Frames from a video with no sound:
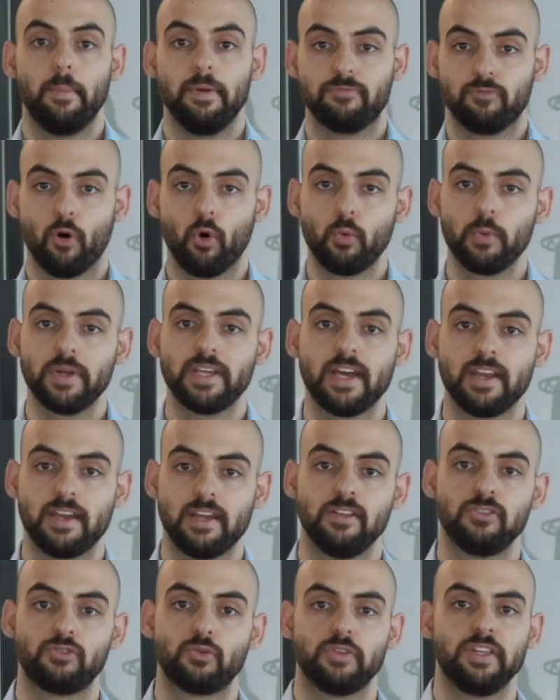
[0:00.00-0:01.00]
Before we
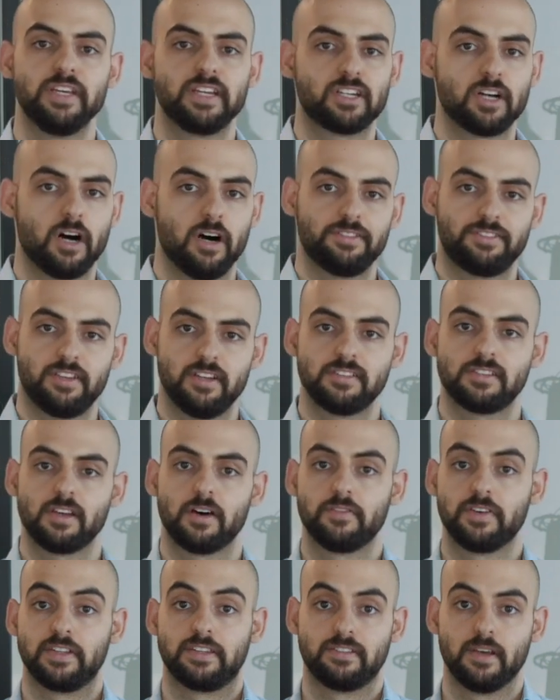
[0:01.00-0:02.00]
get into the contents
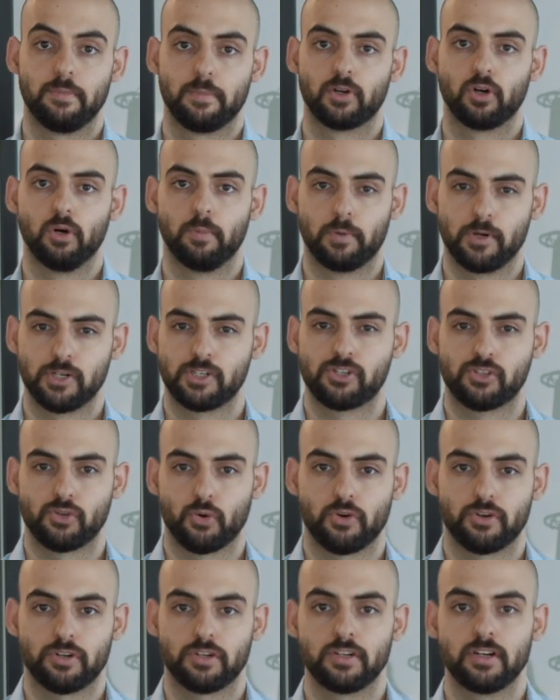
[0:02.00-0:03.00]
of a typical purchase
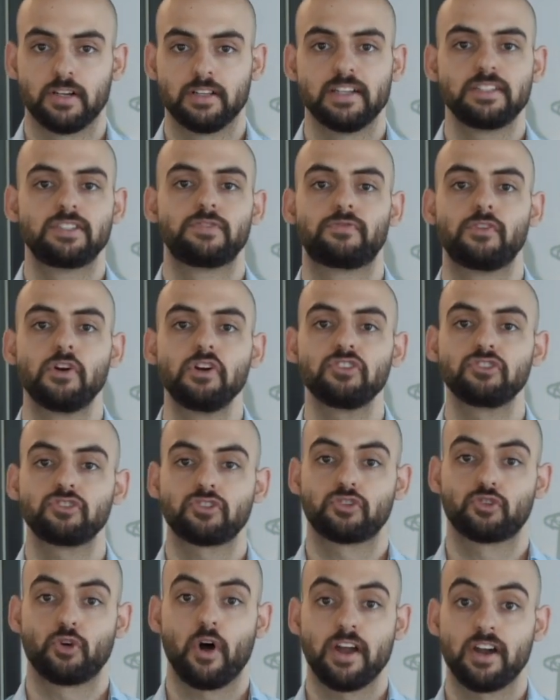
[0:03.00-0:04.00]
order, let's
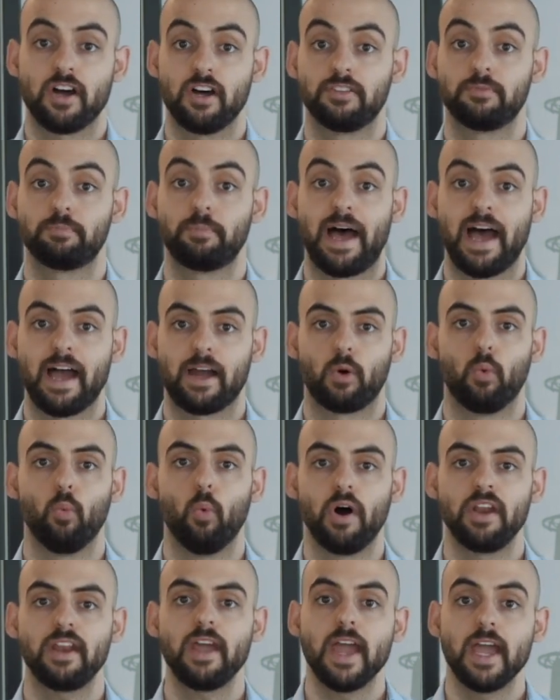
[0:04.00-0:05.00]
first try to unpack
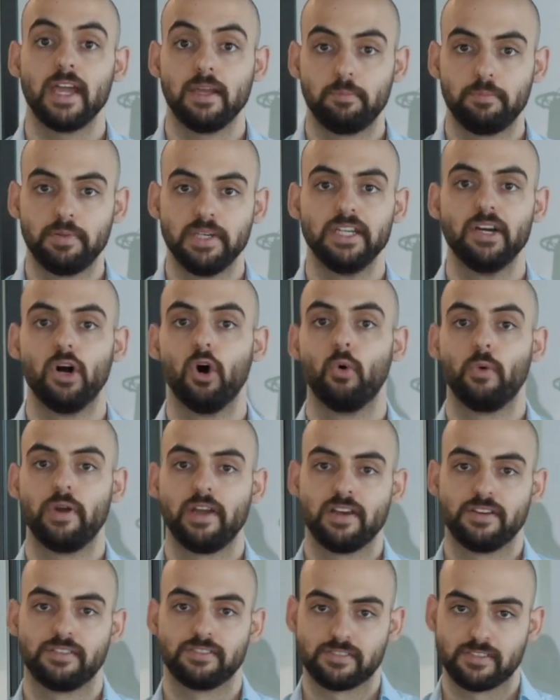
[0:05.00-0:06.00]
what a P O
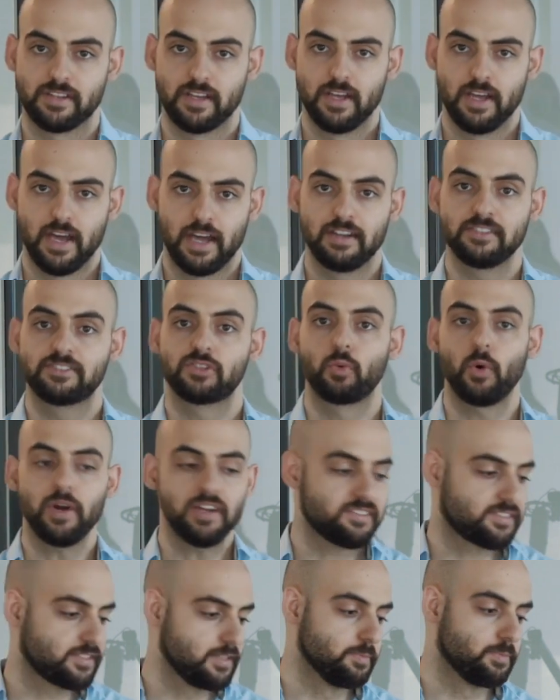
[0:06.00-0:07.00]
is. And it's
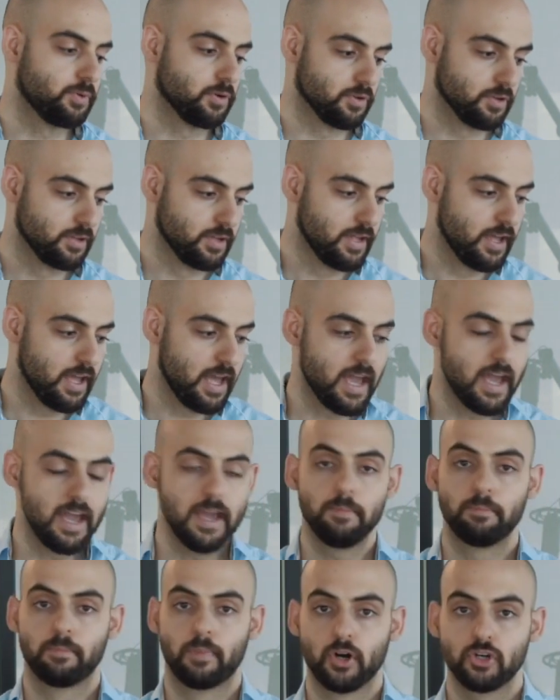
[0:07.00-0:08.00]
quite simple.
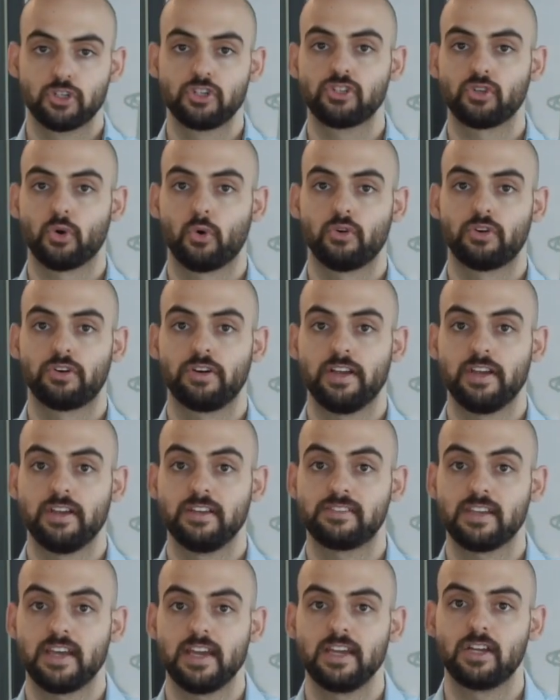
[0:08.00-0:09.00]
A purchase order
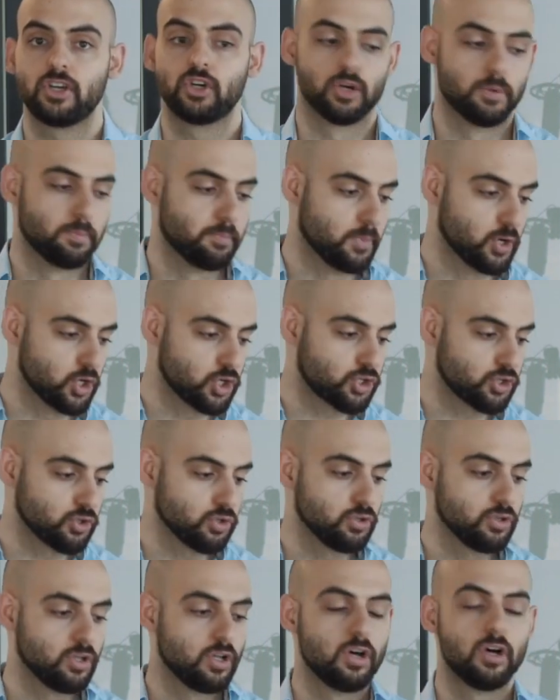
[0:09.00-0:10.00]
is a
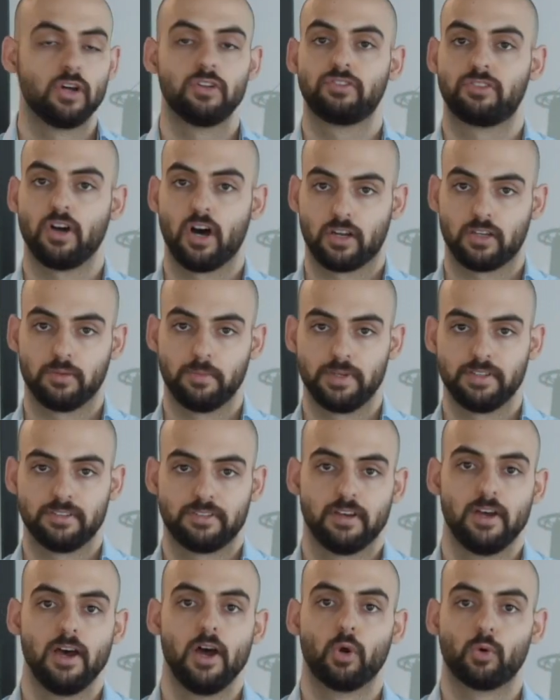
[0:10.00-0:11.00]
commercial
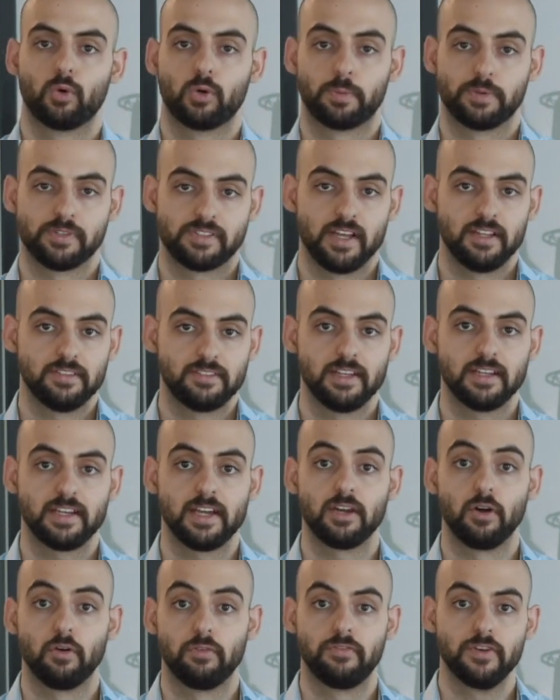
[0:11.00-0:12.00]
document representing
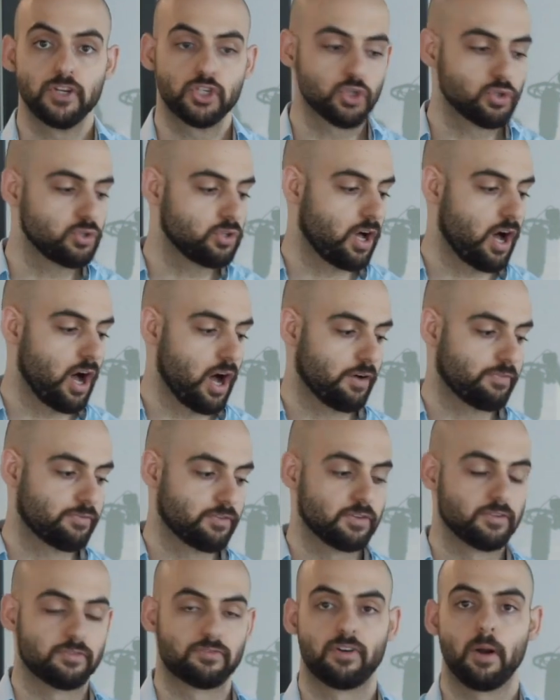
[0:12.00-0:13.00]
an official
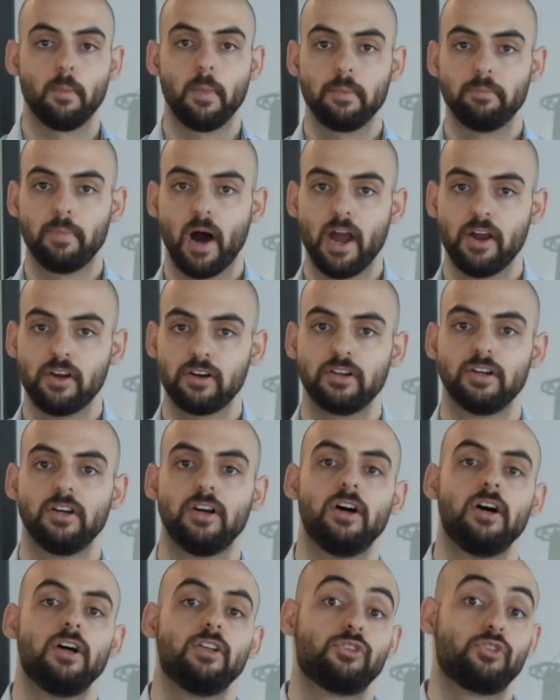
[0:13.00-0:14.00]
offer from a buyer
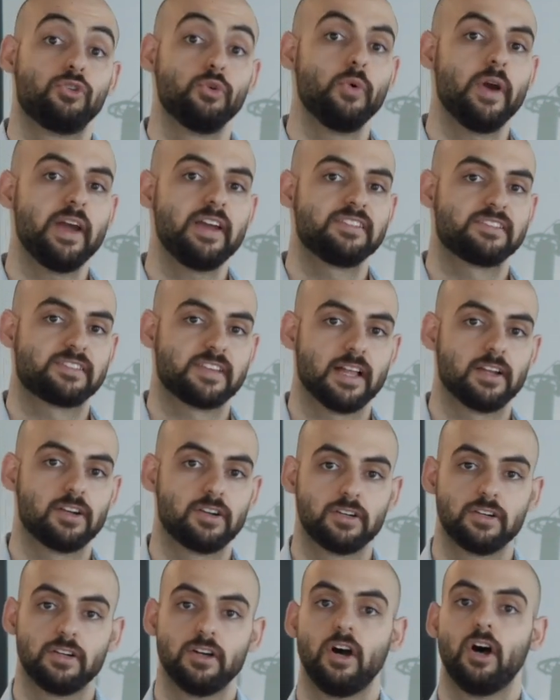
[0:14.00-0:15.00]
to a
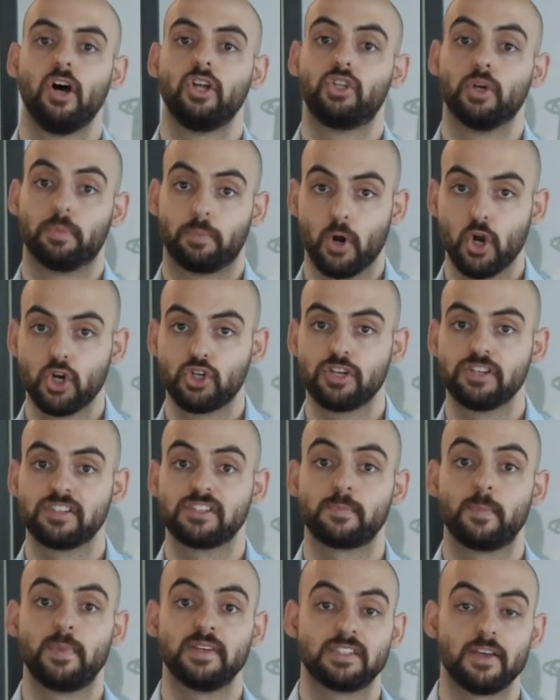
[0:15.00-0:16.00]
seller to purchase
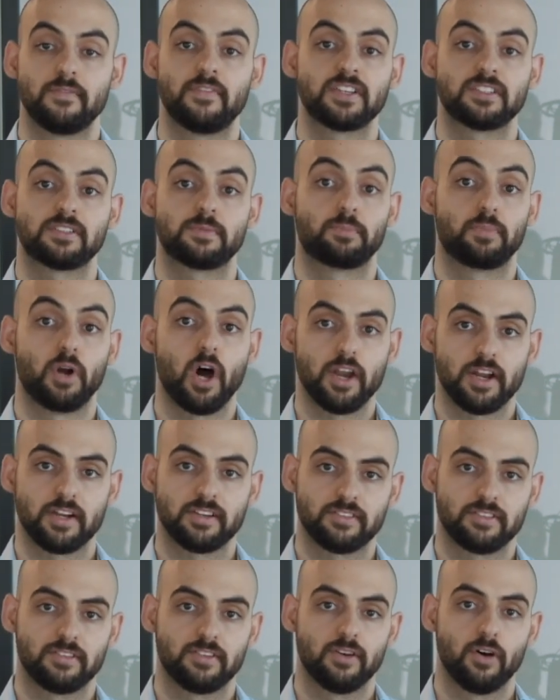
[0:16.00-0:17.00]
specific
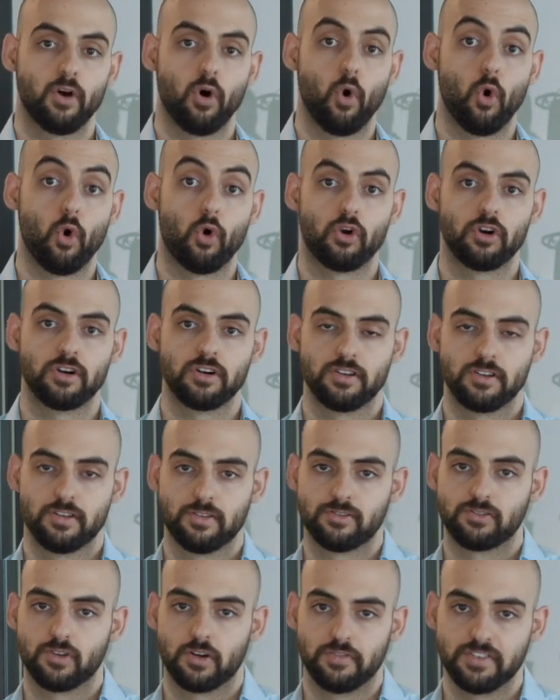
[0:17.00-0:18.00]
product or
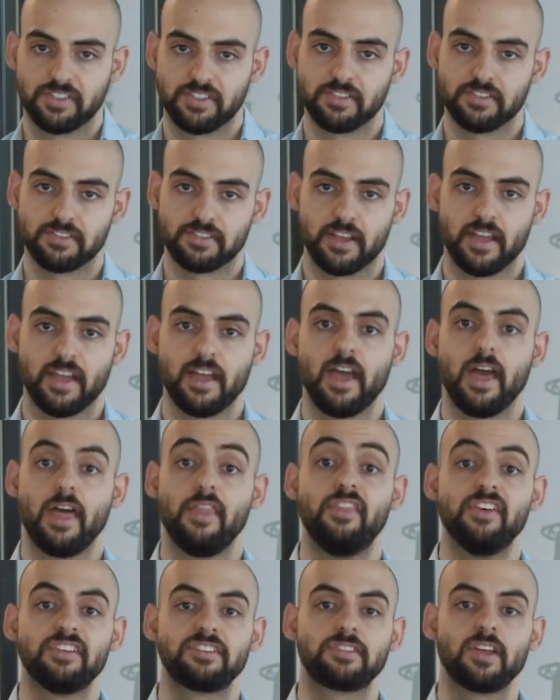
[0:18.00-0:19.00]
services.
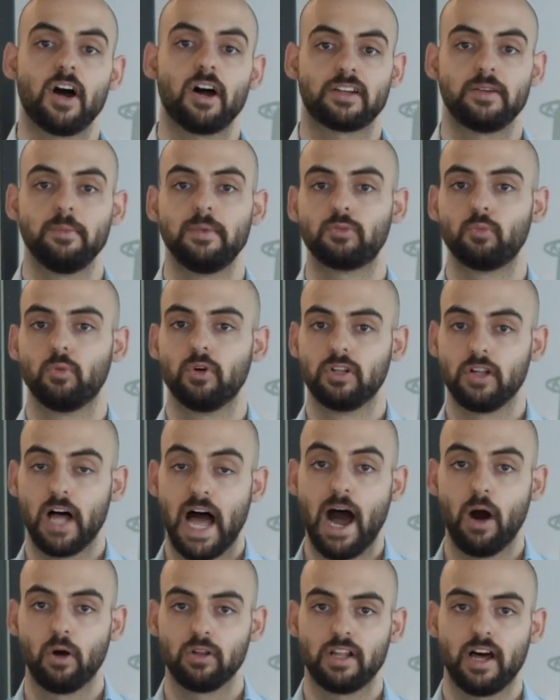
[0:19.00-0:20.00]
This document will
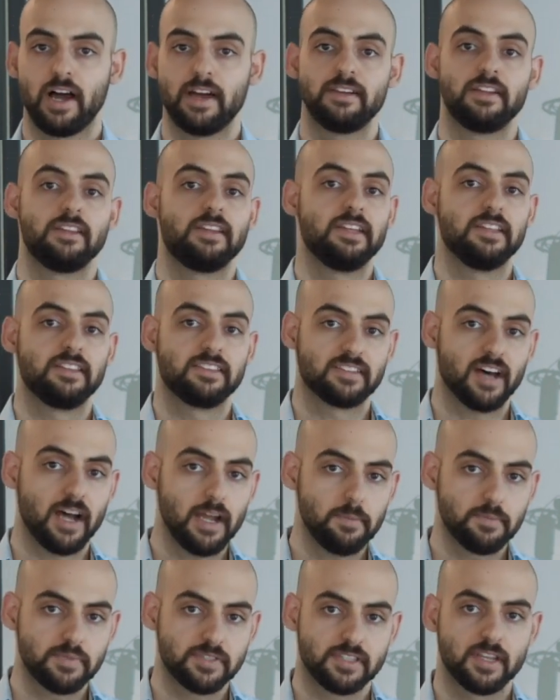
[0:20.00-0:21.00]
outline the
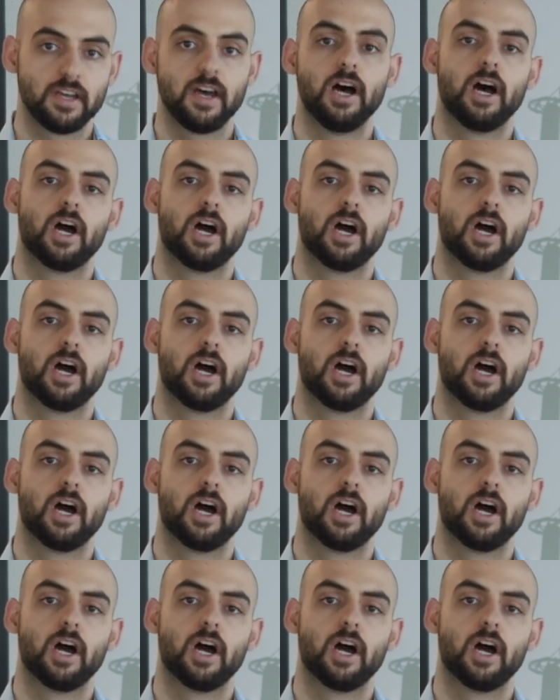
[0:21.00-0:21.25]
types,